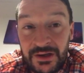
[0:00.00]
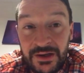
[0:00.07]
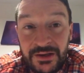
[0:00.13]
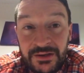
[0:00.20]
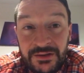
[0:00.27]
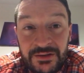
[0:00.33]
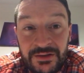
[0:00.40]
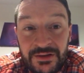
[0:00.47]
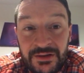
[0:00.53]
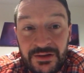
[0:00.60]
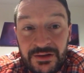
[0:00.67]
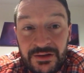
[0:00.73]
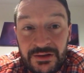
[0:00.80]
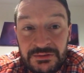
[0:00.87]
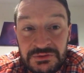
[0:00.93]
And
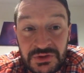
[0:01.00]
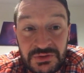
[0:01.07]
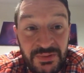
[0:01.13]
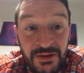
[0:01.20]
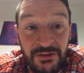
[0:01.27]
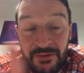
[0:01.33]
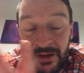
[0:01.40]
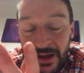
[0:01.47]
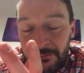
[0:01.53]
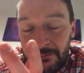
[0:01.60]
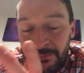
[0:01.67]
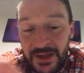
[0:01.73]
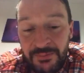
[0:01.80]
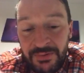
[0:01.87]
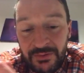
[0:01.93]
just be around
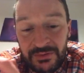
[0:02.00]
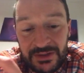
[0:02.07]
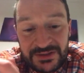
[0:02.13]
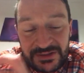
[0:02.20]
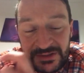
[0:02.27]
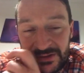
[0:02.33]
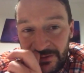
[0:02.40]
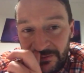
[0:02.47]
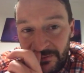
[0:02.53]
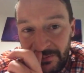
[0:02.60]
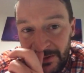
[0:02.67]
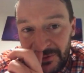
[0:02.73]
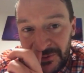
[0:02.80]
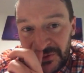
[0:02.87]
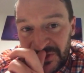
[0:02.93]
people and listen to other
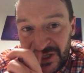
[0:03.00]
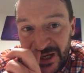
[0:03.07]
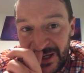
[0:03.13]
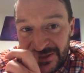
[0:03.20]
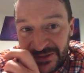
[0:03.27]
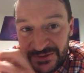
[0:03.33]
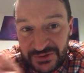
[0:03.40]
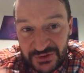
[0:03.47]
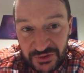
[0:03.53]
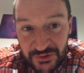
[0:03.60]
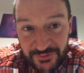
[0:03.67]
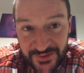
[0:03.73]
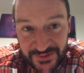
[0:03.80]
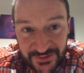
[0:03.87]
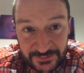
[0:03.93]
people's shares and
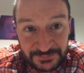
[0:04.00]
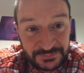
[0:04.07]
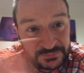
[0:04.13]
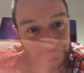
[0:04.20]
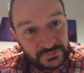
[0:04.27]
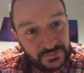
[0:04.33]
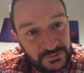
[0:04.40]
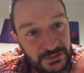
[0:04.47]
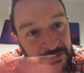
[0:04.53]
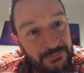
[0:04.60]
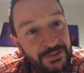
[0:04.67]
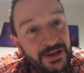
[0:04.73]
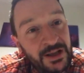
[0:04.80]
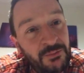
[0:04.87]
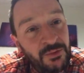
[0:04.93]
stories. A
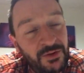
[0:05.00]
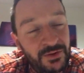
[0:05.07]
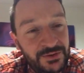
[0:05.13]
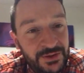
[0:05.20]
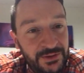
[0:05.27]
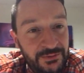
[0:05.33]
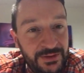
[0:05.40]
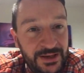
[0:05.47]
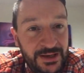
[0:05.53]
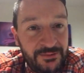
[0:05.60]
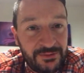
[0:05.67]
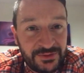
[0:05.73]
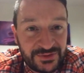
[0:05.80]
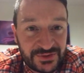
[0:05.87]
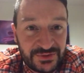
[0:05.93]
bit like what I do here
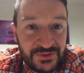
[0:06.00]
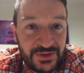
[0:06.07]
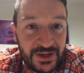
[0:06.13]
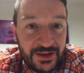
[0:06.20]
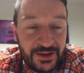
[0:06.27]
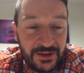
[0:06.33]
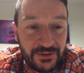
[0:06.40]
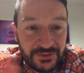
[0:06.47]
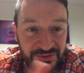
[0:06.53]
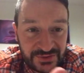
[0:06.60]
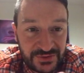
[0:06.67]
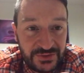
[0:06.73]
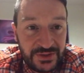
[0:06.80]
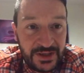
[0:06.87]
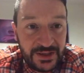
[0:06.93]
on a Sunday,
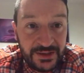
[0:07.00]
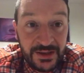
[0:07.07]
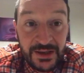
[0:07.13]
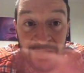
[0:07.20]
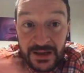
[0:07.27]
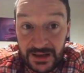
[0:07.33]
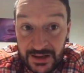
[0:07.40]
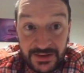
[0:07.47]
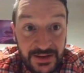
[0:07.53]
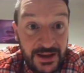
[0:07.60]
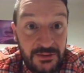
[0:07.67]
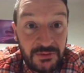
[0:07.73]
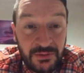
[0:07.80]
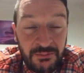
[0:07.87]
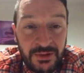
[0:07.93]
and
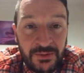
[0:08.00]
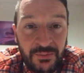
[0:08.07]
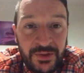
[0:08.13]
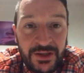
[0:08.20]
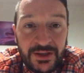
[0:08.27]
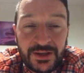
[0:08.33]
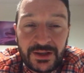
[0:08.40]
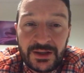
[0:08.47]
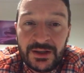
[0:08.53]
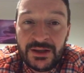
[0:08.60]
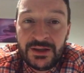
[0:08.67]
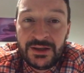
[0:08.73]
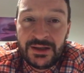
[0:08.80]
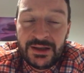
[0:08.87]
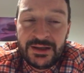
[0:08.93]
now on a midweek.
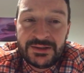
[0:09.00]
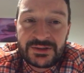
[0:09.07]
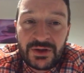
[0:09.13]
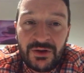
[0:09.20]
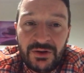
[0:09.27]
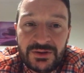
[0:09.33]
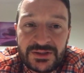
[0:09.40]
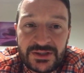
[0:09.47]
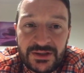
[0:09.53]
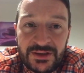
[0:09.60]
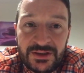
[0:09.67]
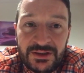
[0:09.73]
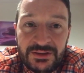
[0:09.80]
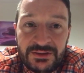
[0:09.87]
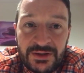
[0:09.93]
It's hard
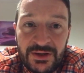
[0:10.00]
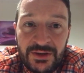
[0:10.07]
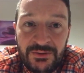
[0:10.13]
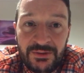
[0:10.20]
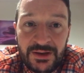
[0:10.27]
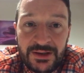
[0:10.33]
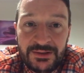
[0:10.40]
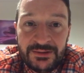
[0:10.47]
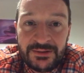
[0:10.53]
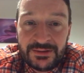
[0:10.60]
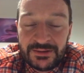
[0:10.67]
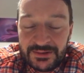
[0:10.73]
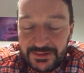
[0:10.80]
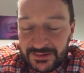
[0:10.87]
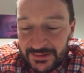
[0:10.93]
to do,
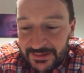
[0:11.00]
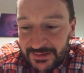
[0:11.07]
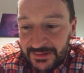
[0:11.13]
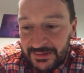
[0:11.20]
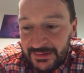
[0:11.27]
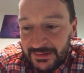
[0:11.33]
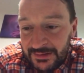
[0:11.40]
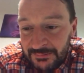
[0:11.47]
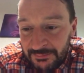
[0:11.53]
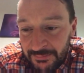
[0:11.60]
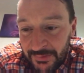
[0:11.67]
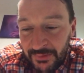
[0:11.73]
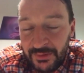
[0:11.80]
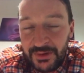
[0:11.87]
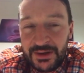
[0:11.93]

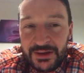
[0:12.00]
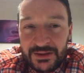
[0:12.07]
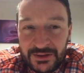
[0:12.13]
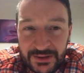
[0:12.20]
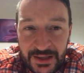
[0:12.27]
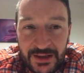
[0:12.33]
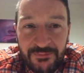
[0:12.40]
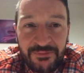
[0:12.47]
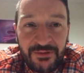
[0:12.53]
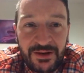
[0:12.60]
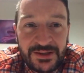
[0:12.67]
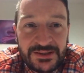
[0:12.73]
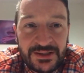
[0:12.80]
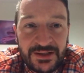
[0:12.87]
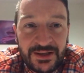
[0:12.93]
but you keep
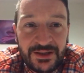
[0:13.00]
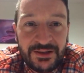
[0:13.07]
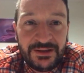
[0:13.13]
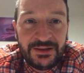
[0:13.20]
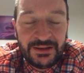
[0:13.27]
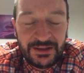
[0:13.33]
fighting it.